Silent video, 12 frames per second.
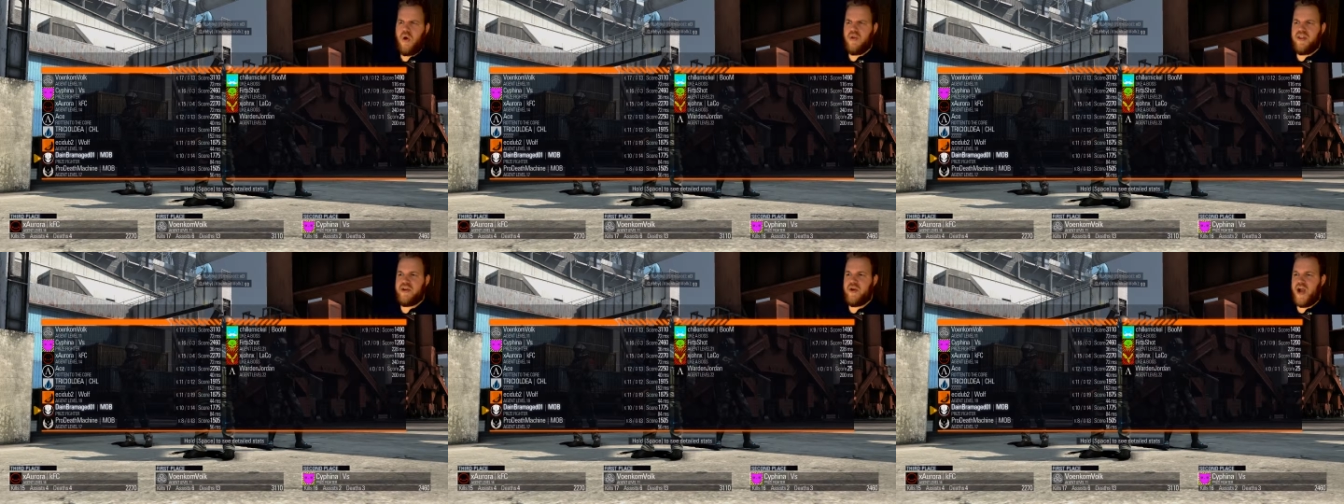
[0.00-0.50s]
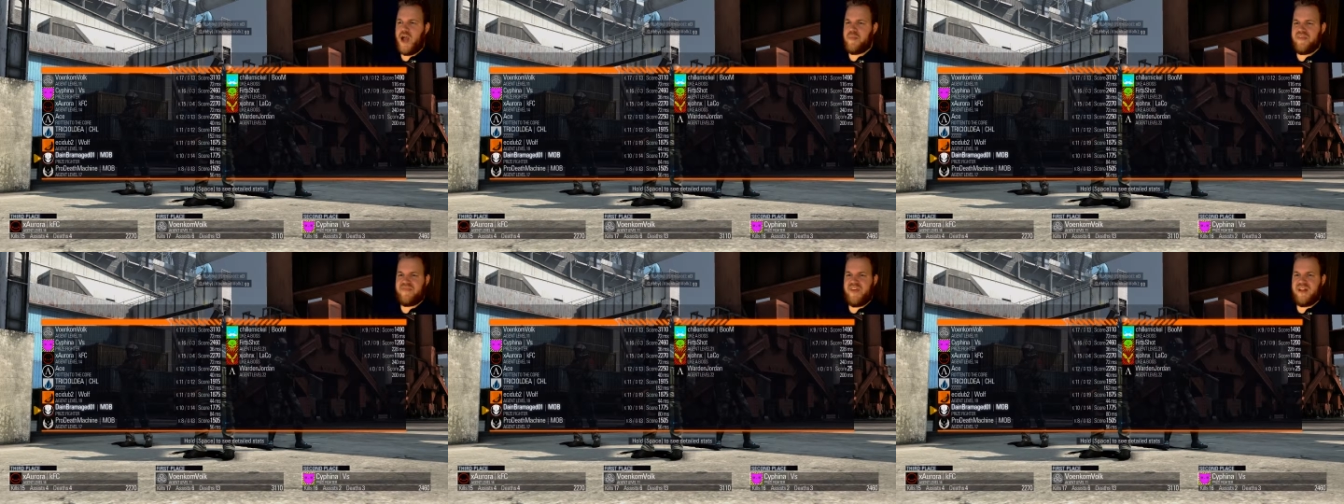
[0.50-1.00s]
Holy
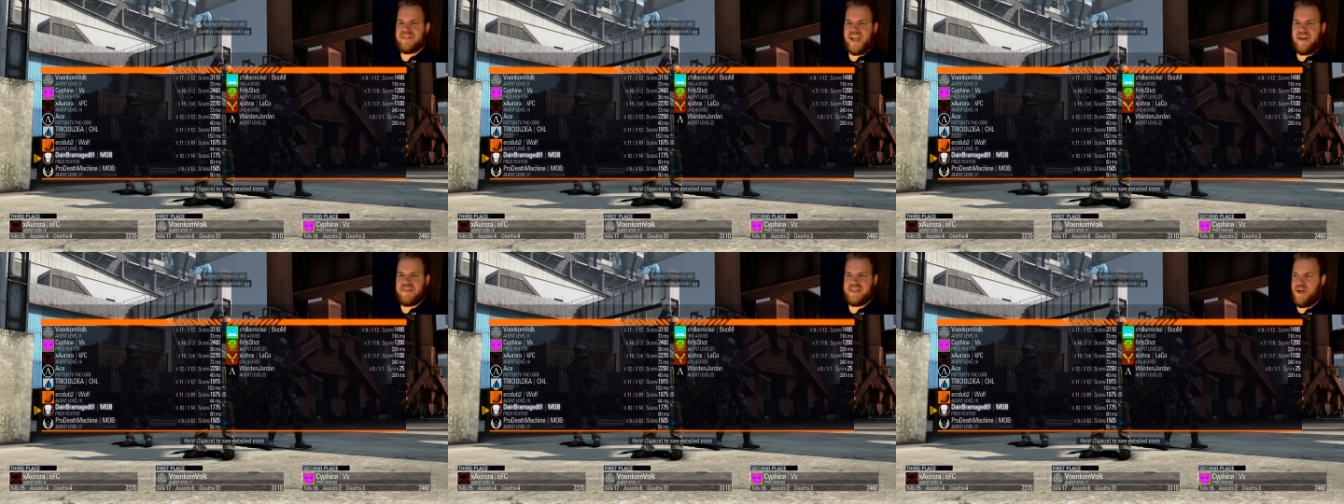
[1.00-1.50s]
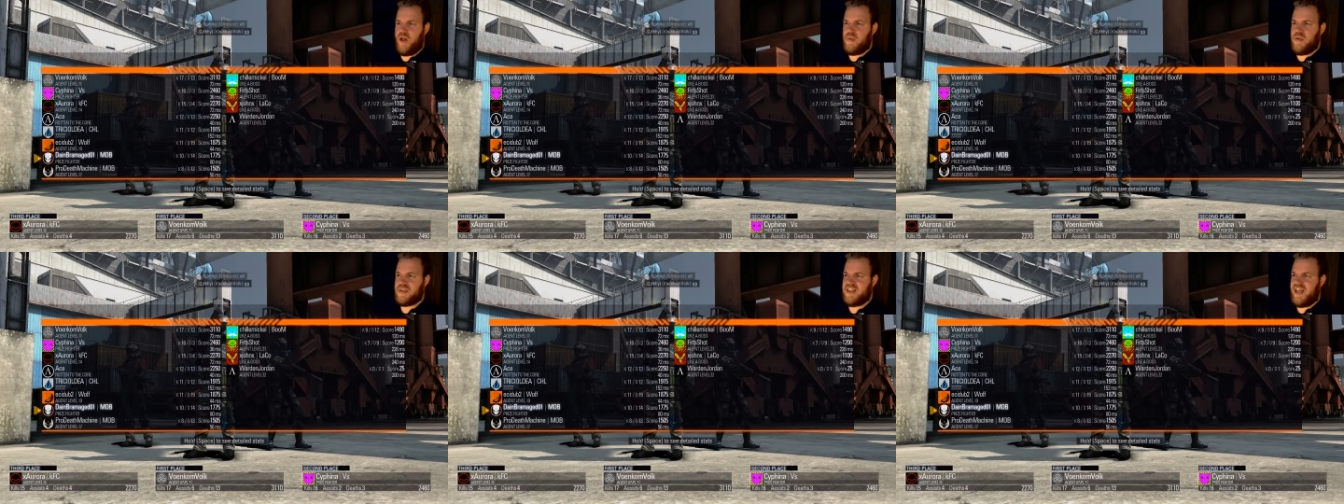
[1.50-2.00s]
crap, I fell down to
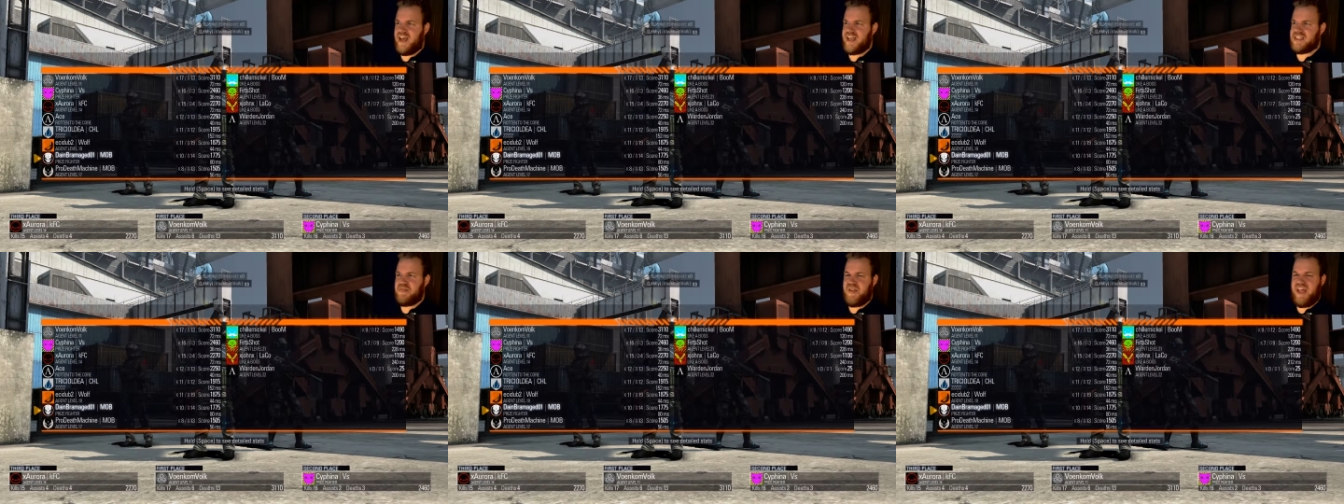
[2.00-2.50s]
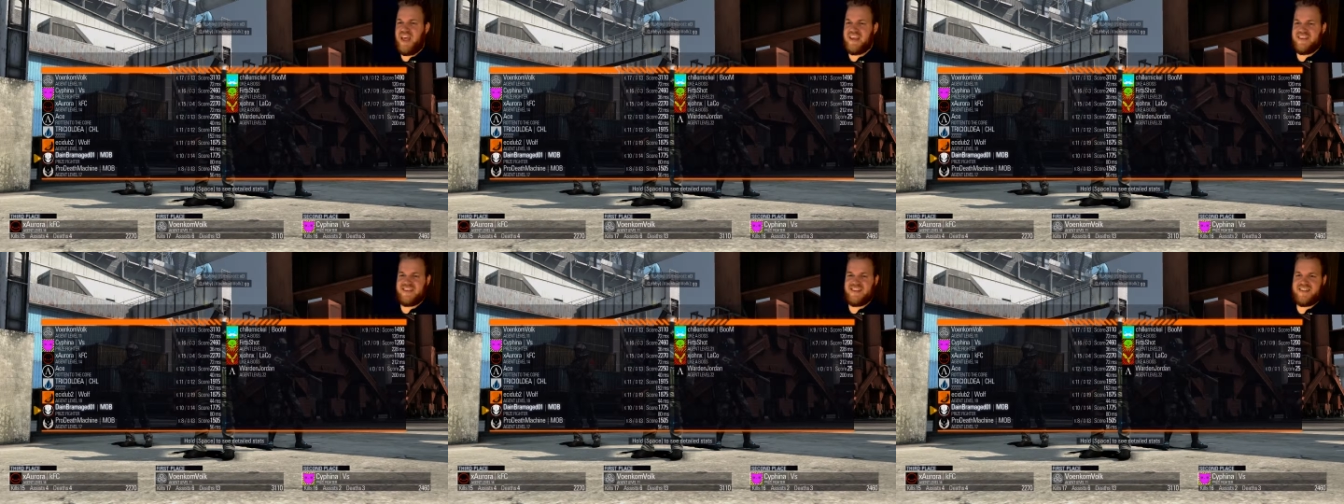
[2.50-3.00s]
almost last
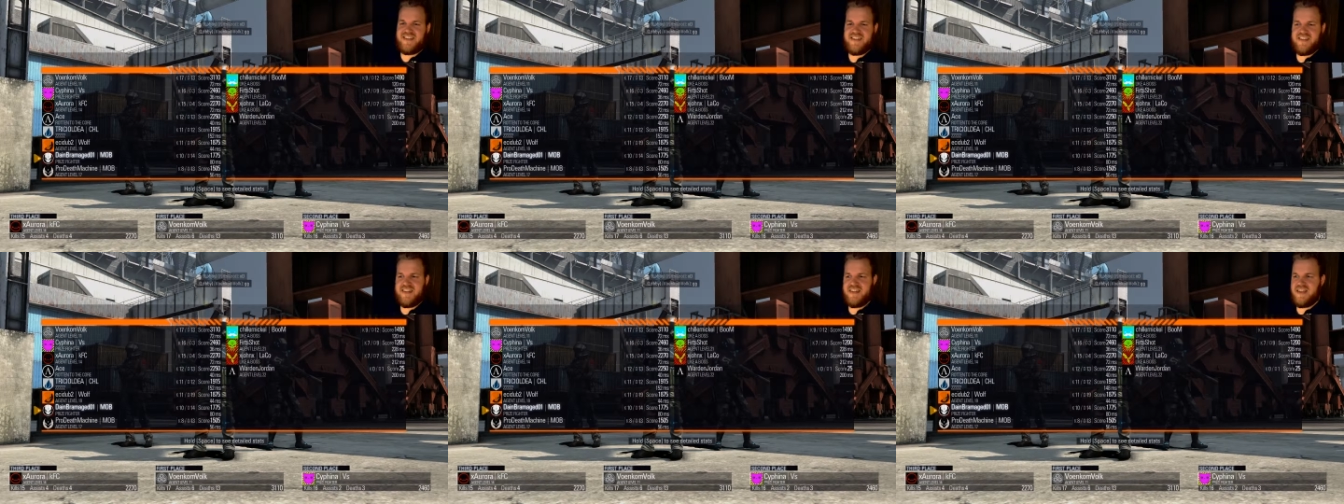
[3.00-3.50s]
place!